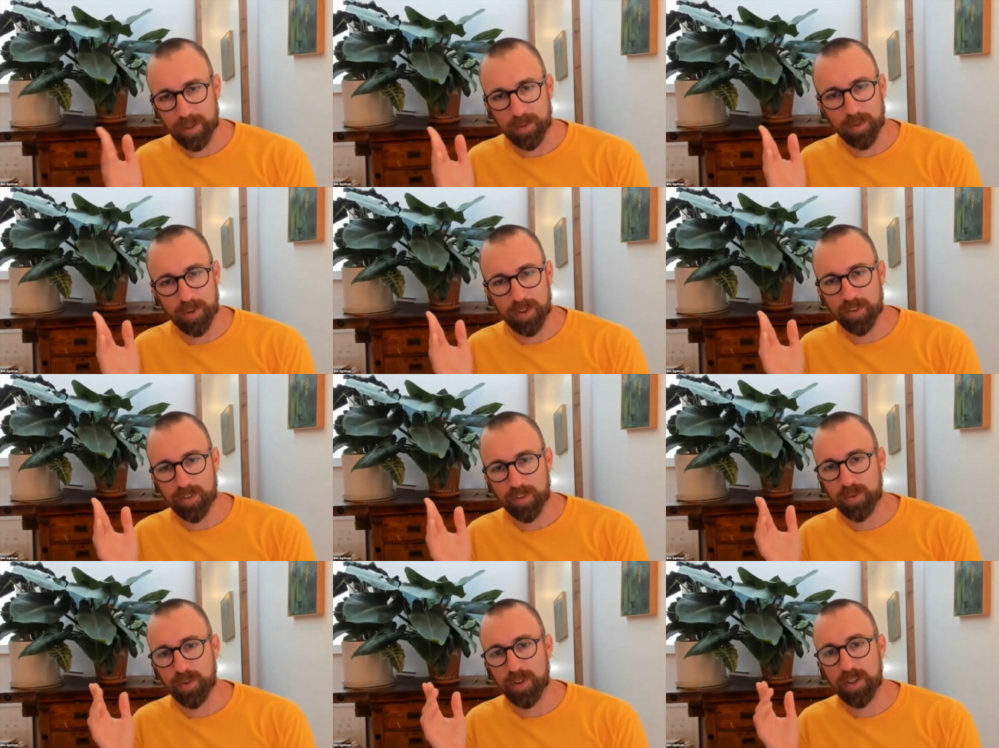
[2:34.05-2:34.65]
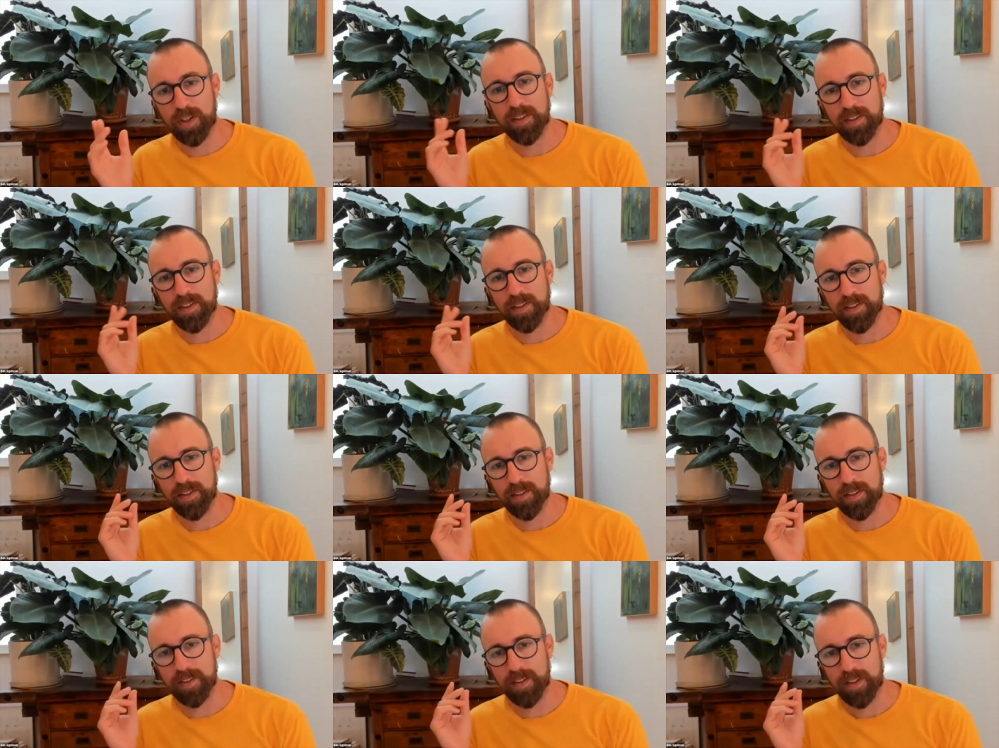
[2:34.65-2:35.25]
We're
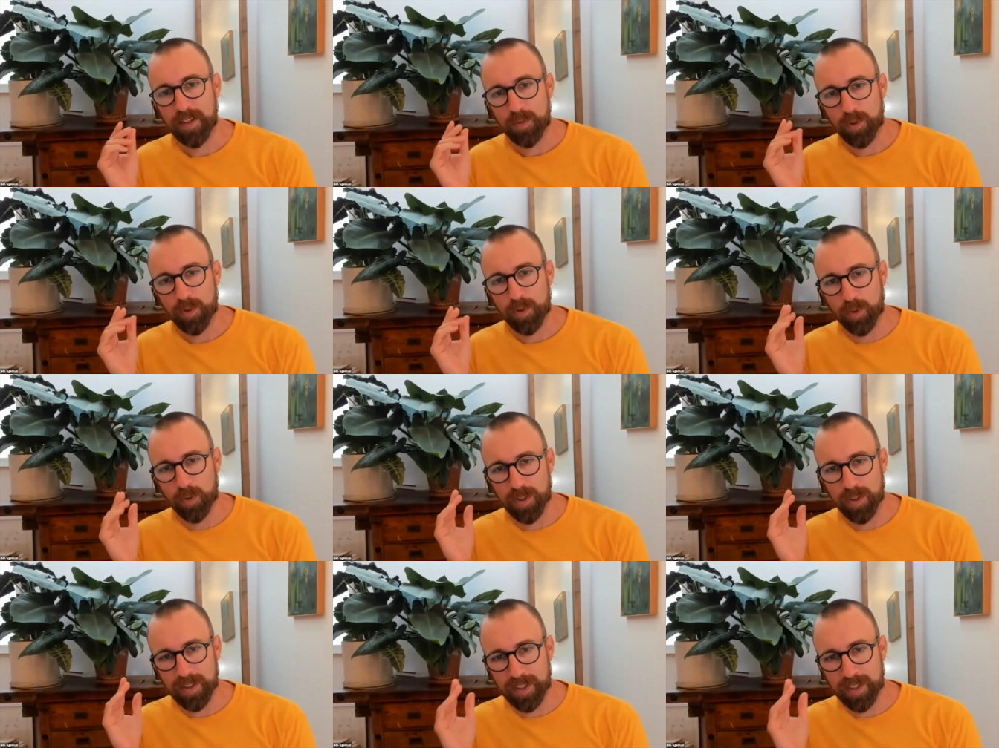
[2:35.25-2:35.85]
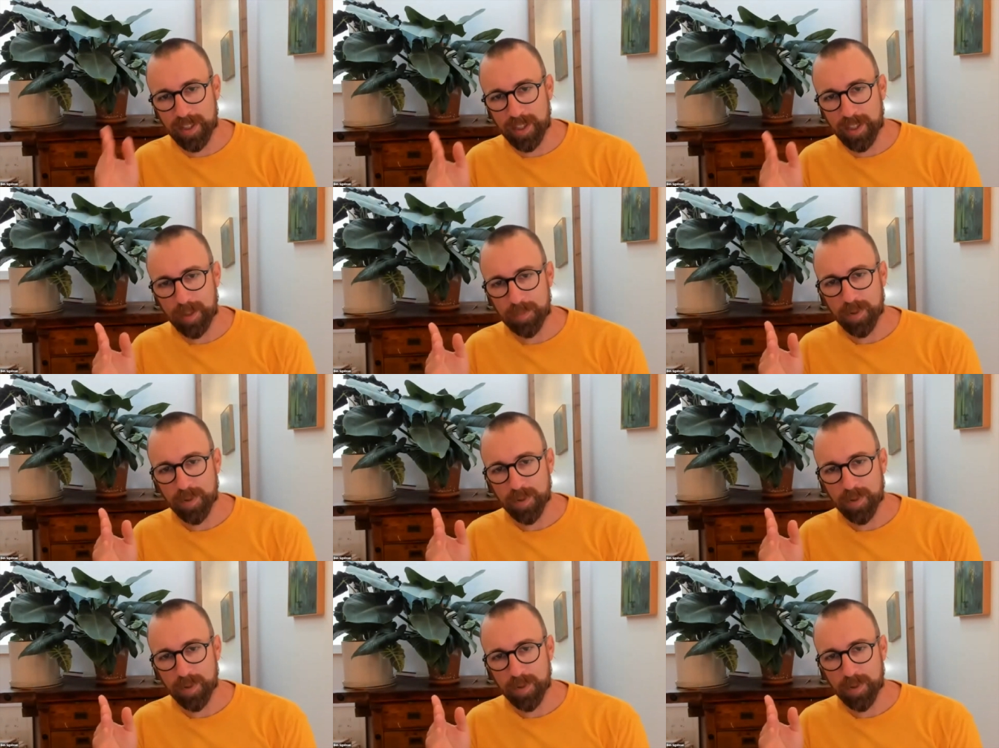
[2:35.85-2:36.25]
going to keep,